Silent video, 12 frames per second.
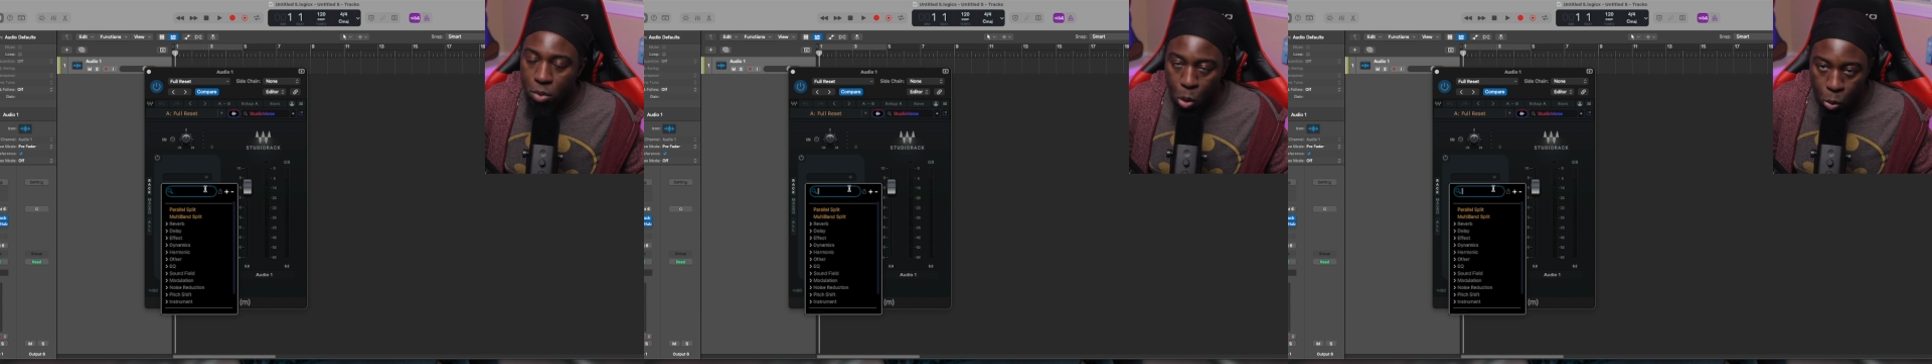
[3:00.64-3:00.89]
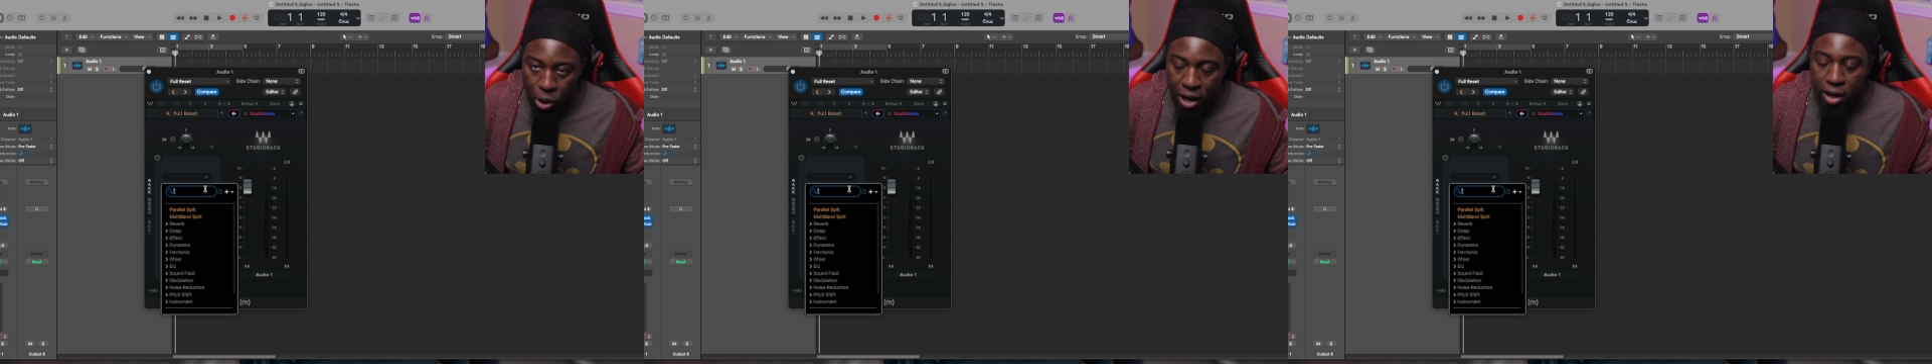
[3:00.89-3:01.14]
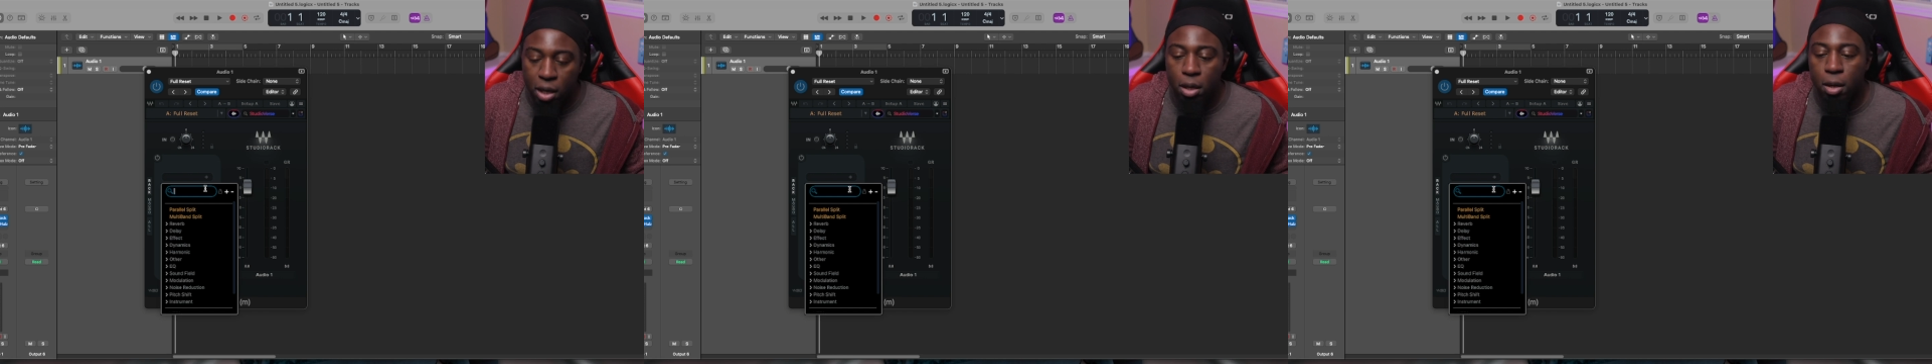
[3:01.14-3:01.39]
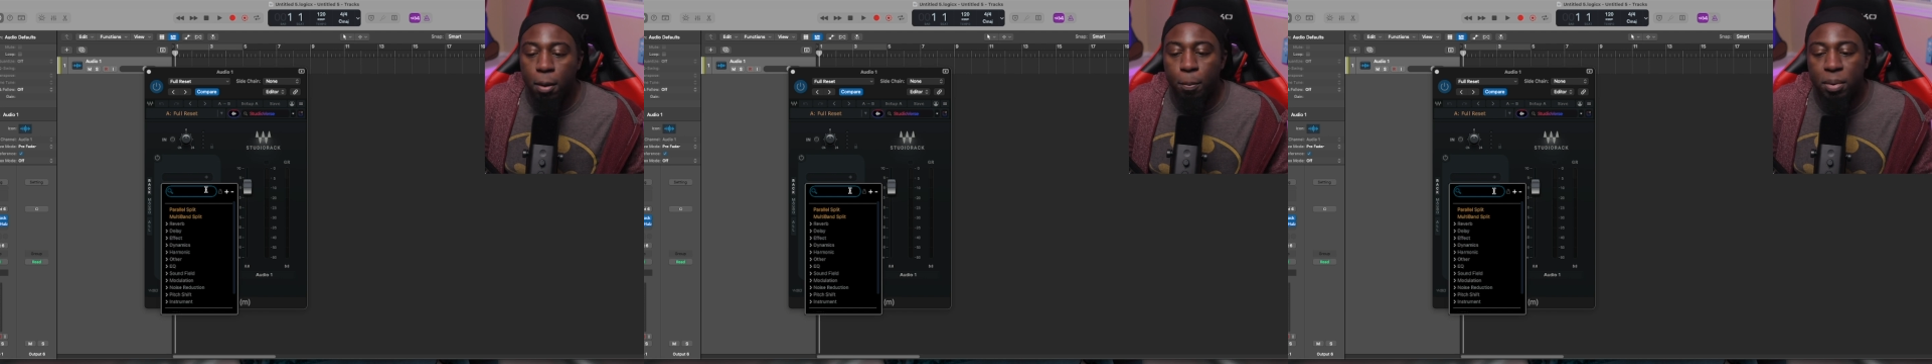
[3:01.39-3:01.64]
okay,
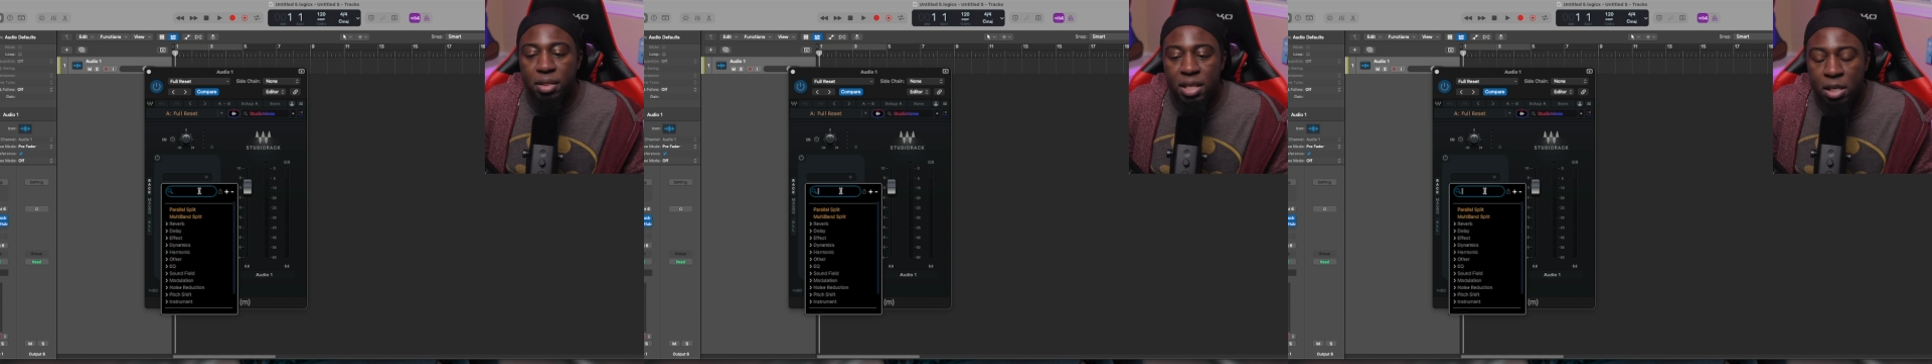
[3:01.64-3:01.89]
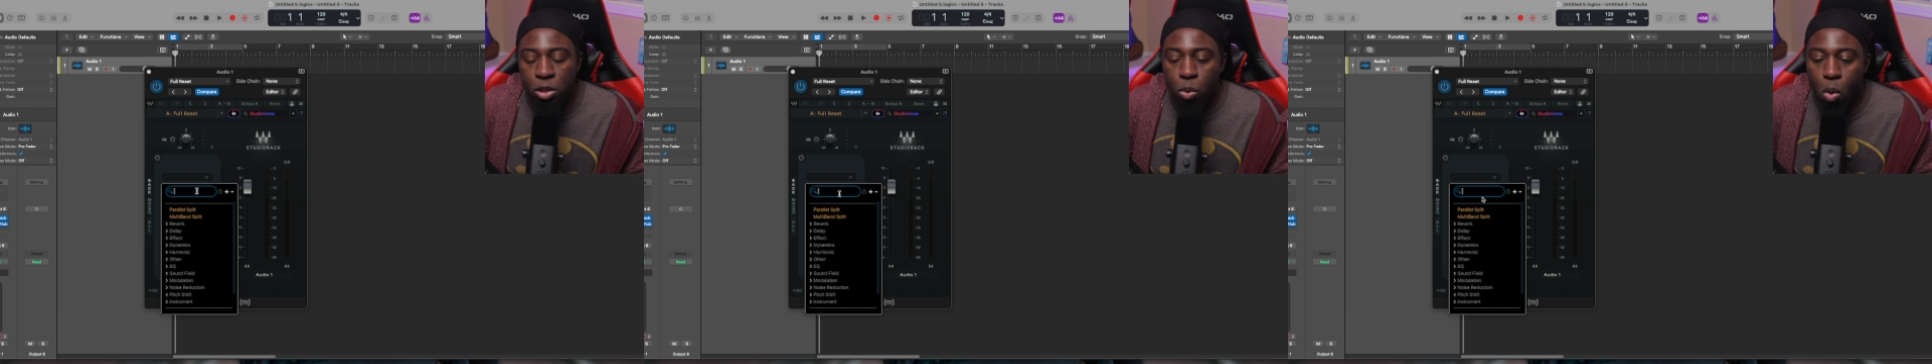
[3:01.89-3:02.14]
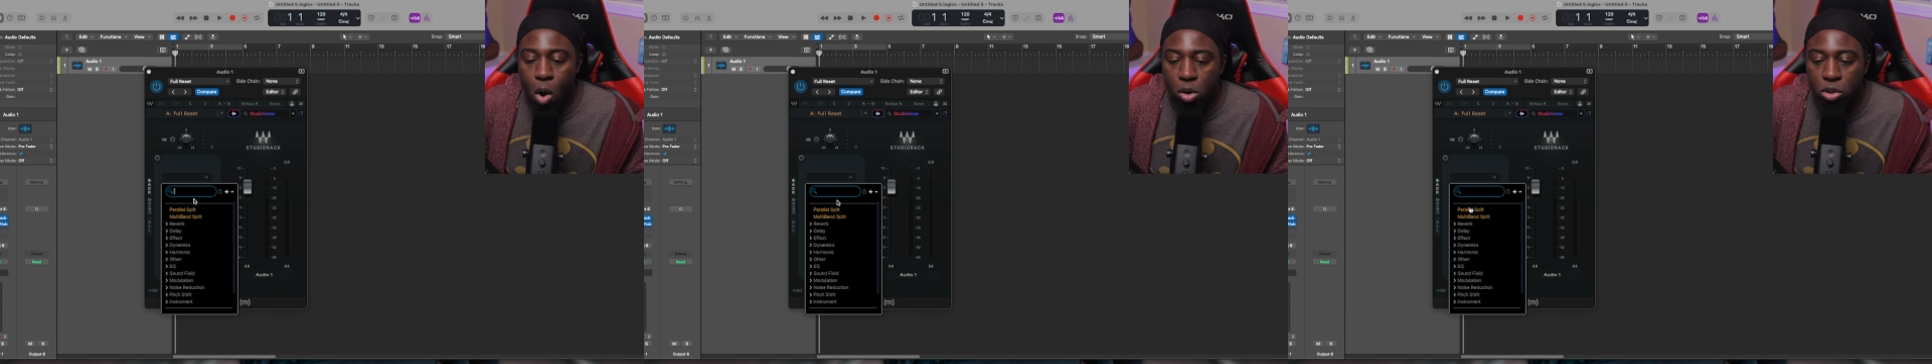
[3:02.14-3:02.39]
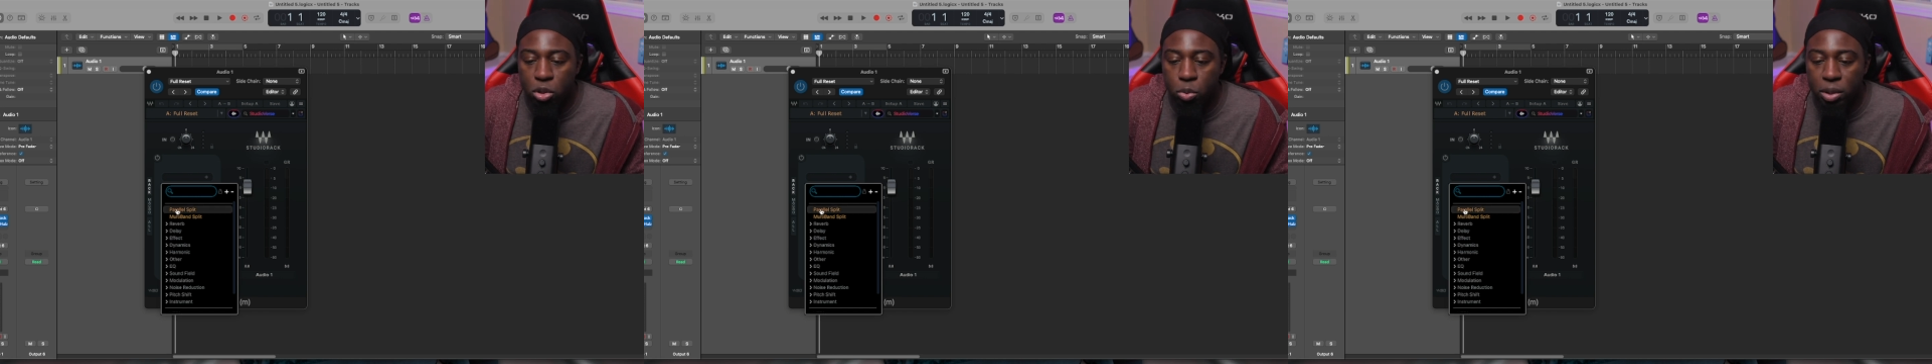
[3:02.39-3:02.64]
but then you also